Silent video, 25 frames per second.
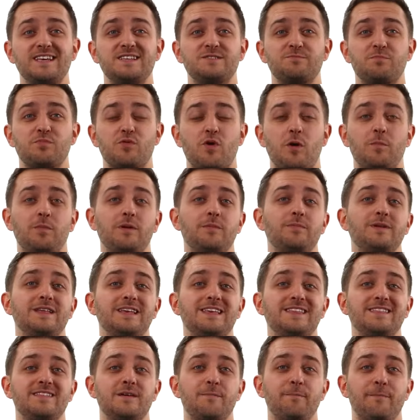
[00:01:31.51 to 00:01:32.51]
it's
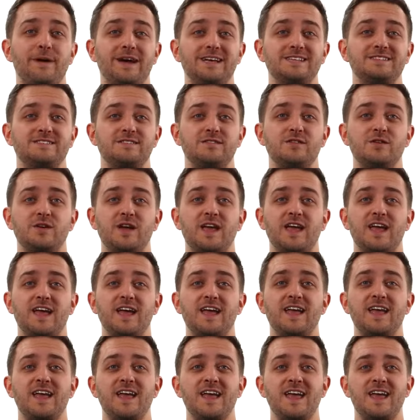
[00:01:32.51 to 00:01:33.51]
probably the best
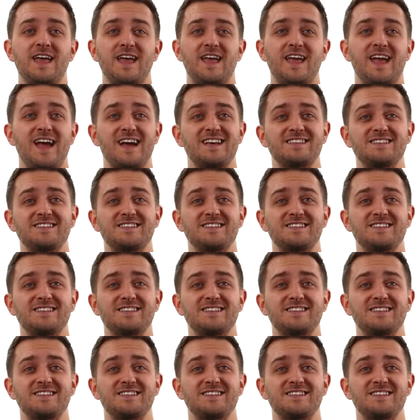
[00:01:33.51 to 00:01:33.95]
looking. It